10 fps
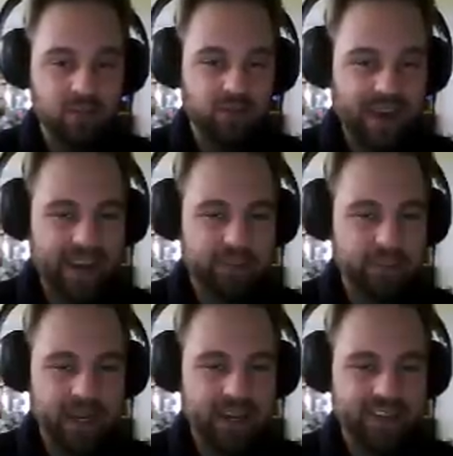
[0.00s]

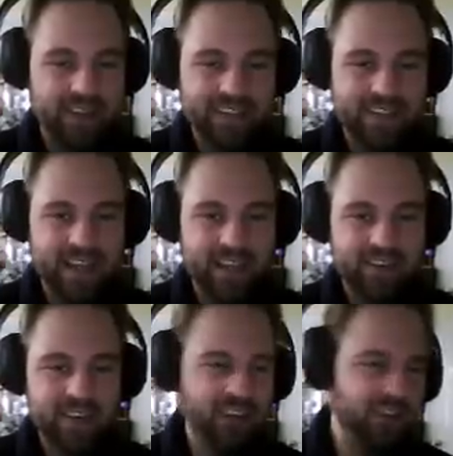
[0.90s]
fast-paced,
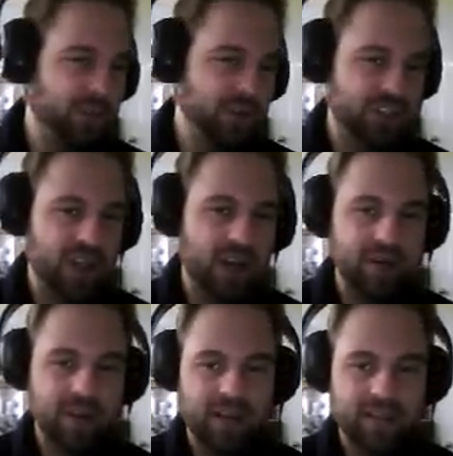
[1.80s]
intense, not so much
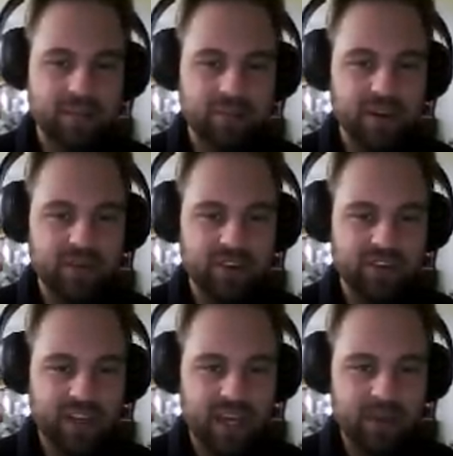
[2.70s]
scary like the
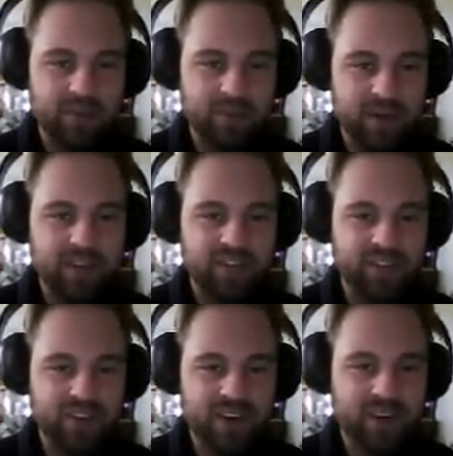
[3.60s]
previous games, but
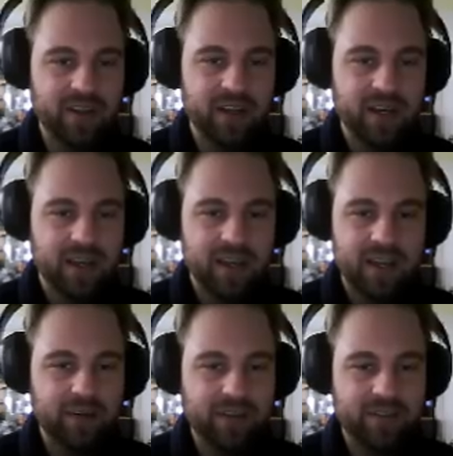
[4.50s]
still,
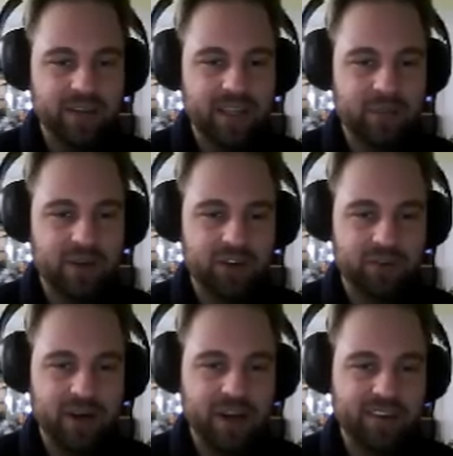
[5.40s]
it would definitely get the
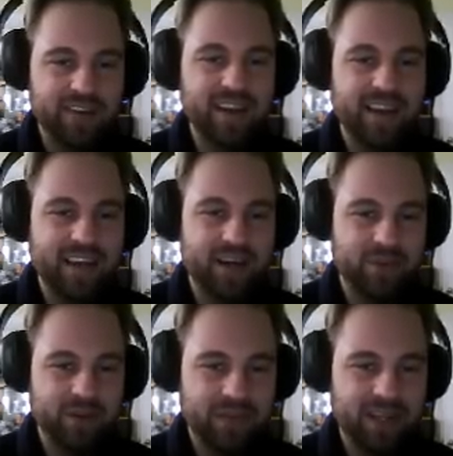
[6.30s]
pulse raising a
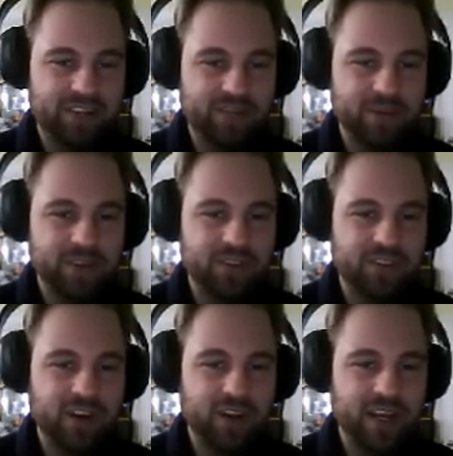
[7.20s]
couple of beats when you
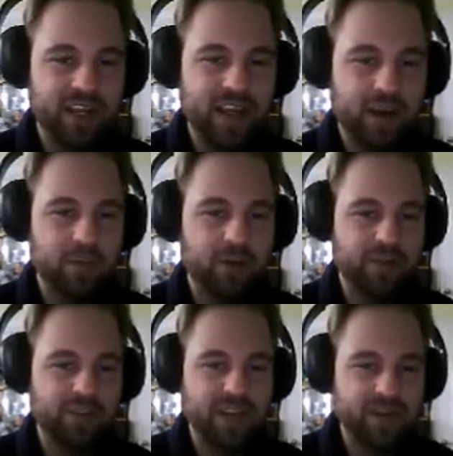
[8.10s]
start looking at a Necromorph
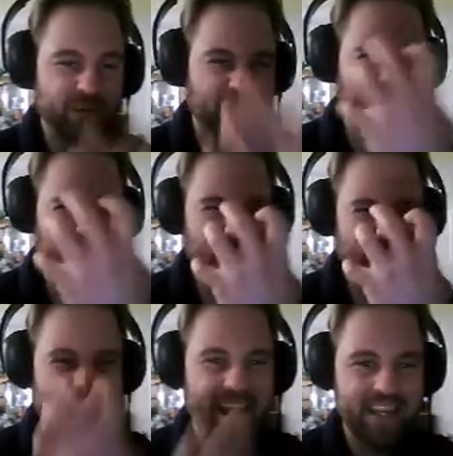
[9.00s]
that's coming right
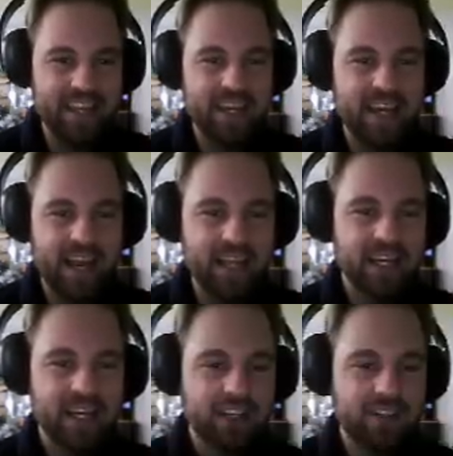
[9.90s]
at you and you gotta
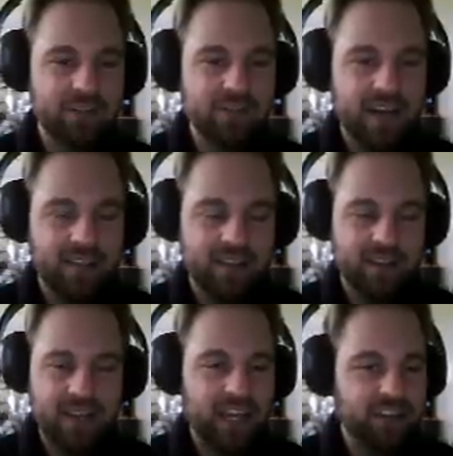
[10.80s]
do
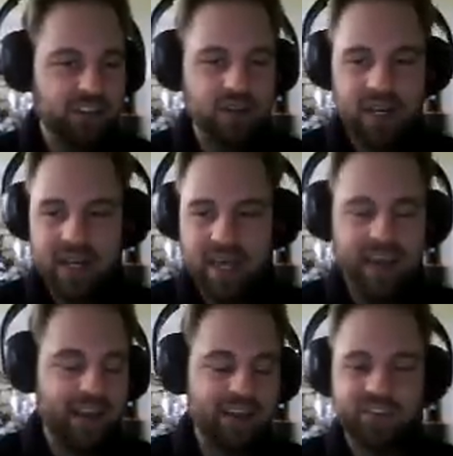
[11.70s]
nothing. You can't shoot it in the
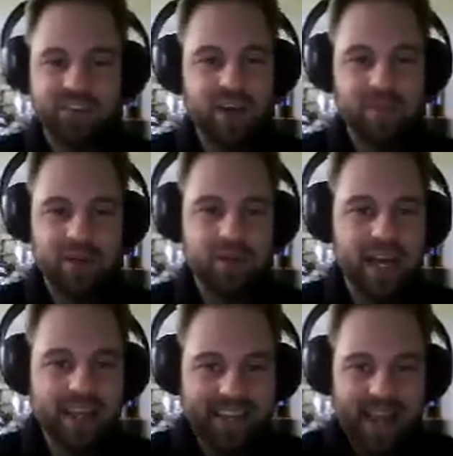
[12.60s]
head like it's a zombie. No, you
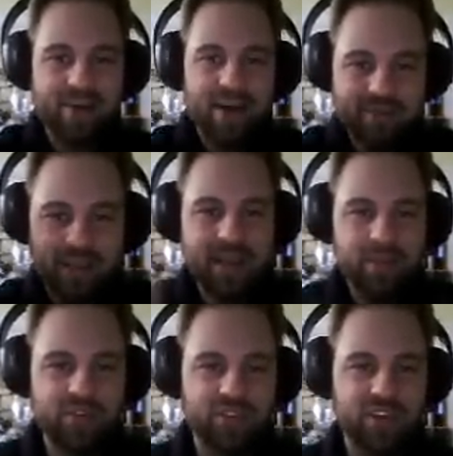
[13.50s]
gotta tear off the
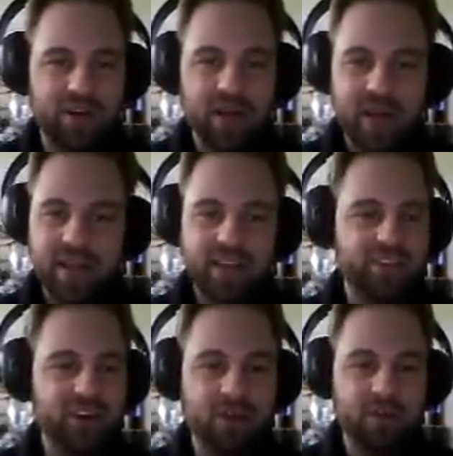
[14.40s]
limbs still. That's
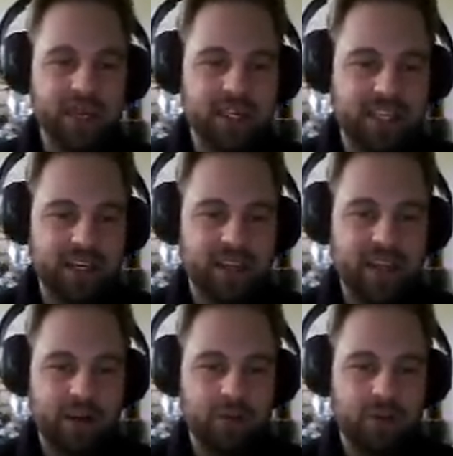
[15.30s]
the only way to kill a
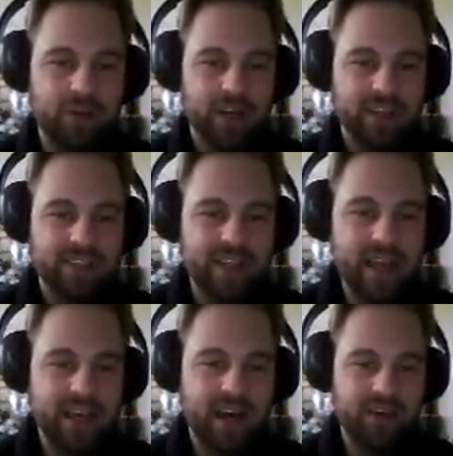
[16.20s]
Necromorph.
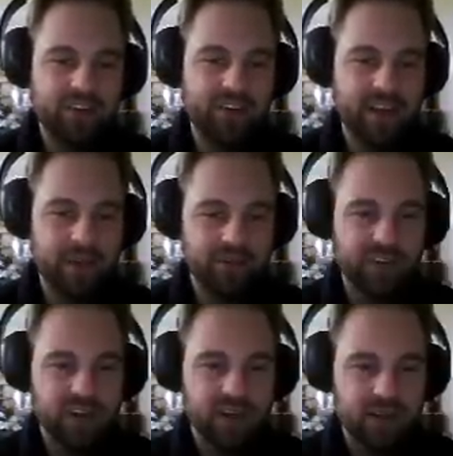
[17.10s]
Take off its limbs.
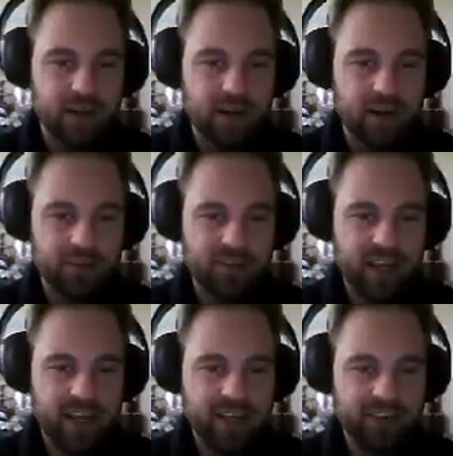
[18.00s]
Arms,
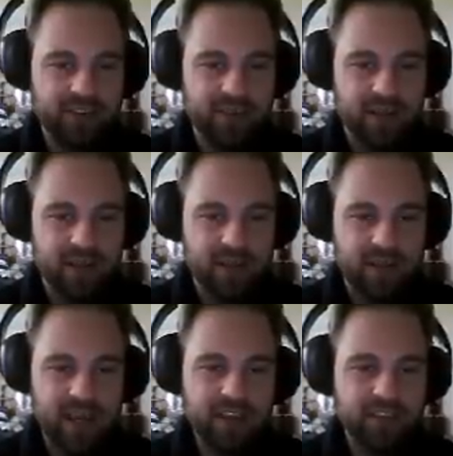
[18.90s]
legs.
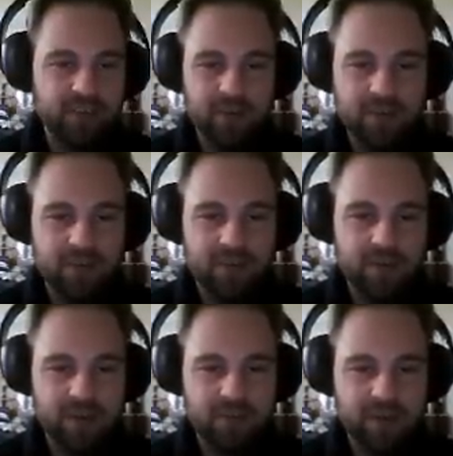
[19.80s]
Heads will
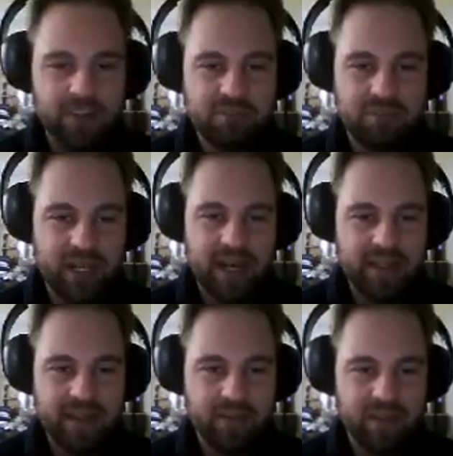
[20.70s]
only really just
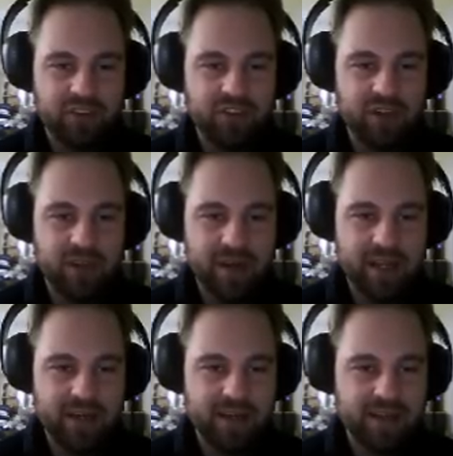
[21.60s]
blind them, but they'll still come
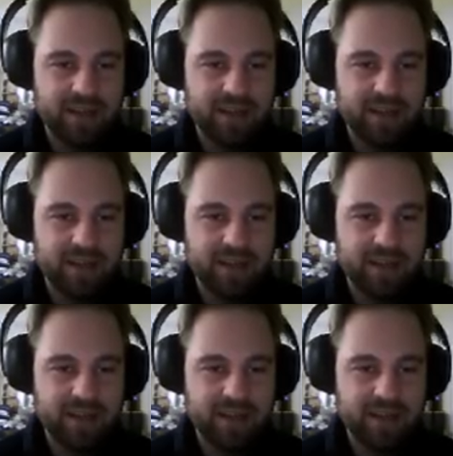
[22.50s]
at you.